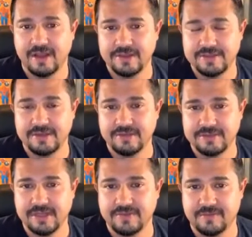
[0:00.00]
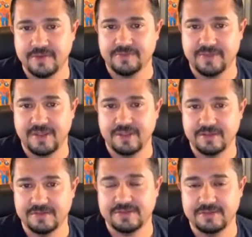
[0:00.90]
He said he would take 50.
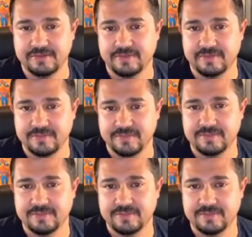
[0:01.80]
There's 2 of them.